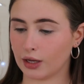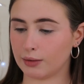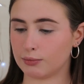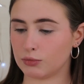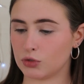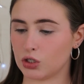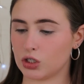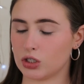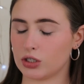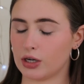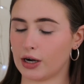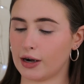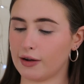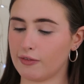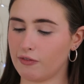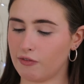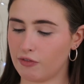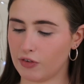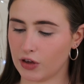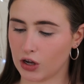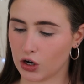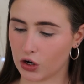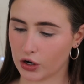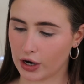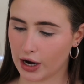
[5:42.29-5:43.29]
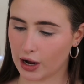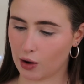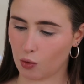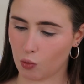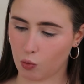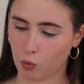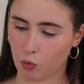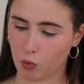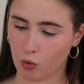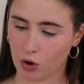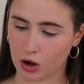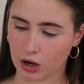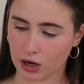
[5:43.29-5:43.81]
I'm just trying to figure out
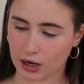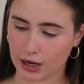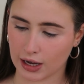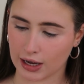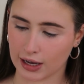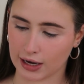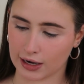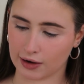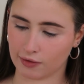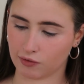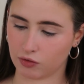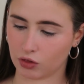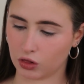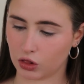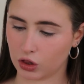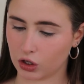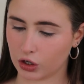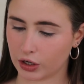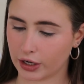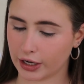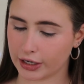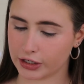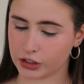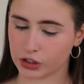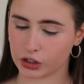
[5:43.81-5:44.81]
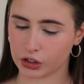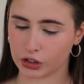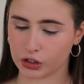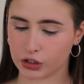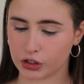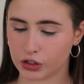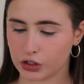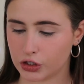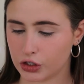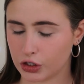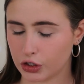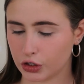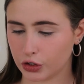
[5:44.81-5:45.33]
what kind of look I should
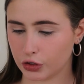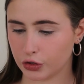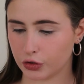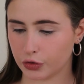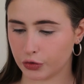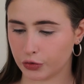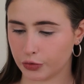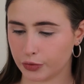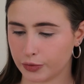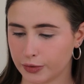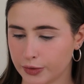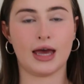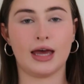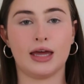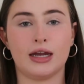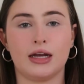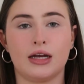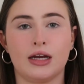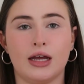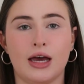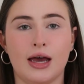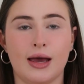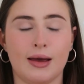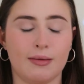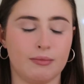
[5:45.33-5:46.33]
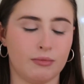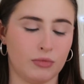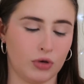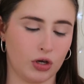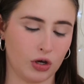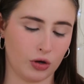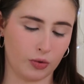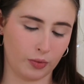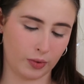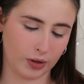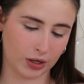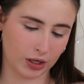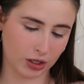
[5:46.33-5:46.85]
do. And I'm
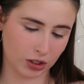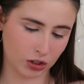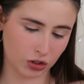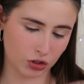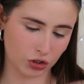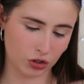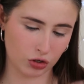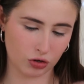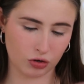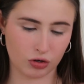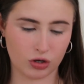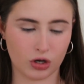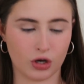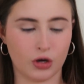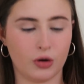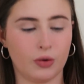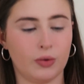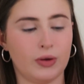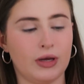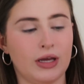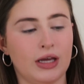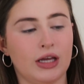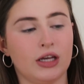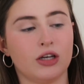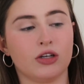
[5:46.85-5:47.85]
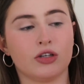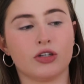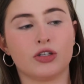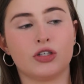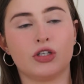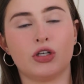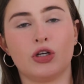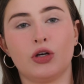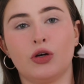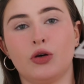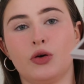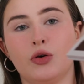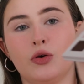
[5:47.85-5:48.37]
going to go
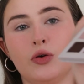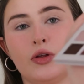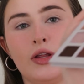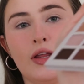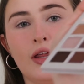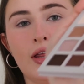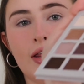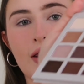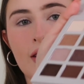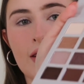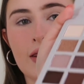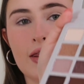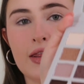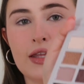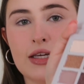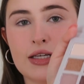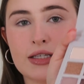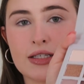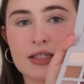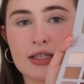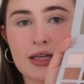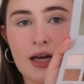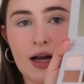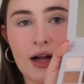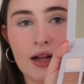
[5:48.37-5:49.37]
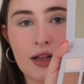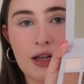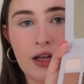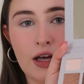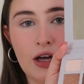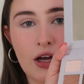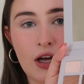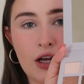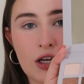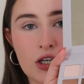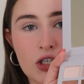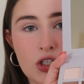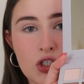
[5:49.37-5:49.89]
into this
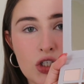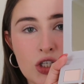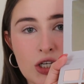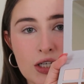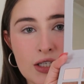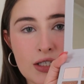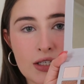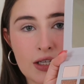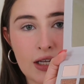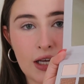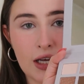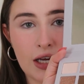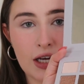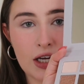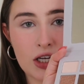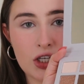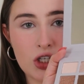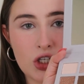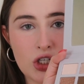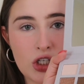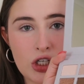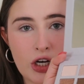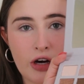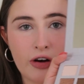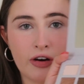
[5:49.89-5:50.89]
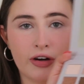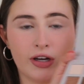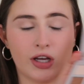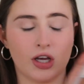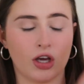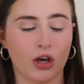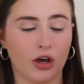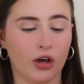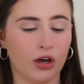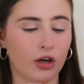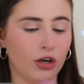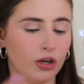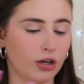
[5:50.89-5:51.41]
color just here, Cherry
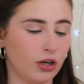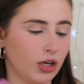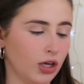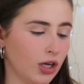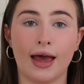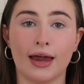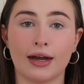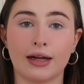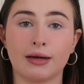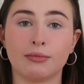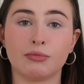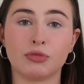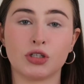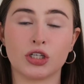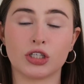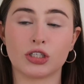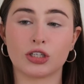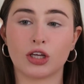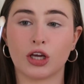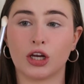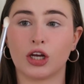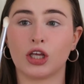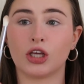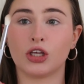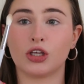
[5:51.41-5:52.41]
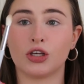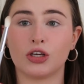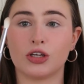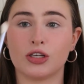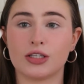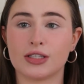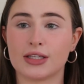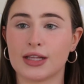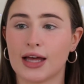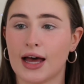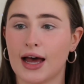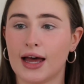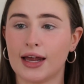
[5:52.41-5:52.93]
Co. And I'm just going to
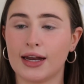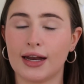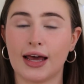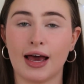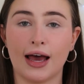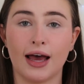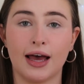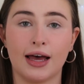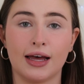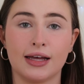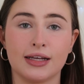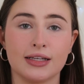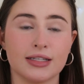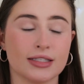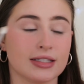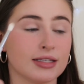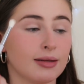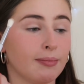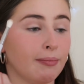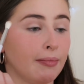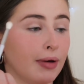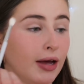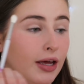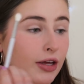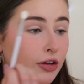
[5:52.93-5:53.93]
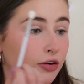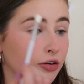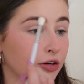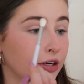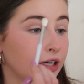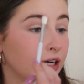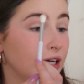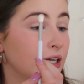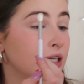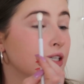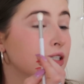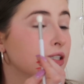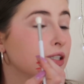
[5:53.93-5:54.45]
use that as my
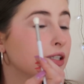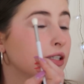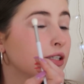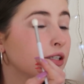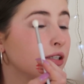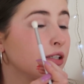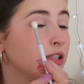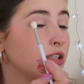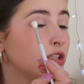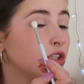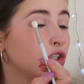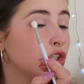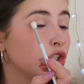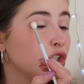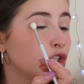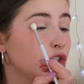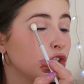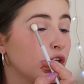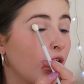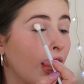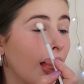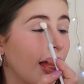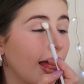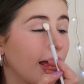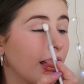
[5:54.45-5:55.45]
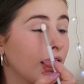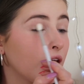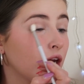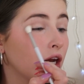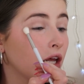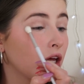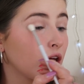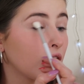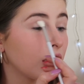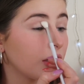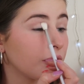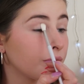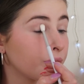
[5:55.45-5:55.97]
crease
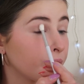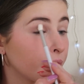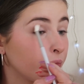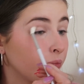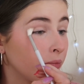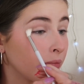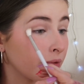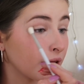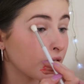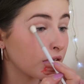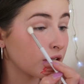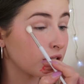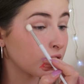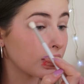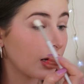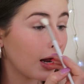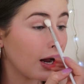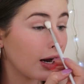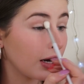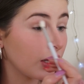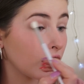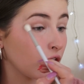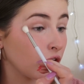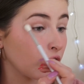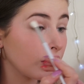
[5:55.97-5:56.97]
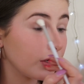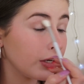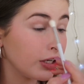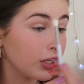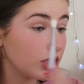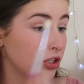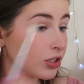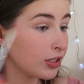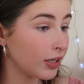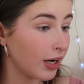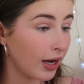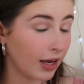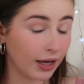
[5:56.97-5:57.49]
shade, my starting
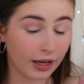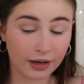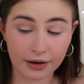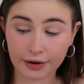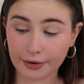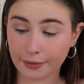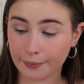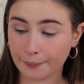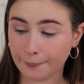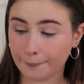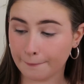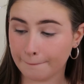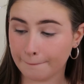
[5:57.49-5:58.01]
crease shade.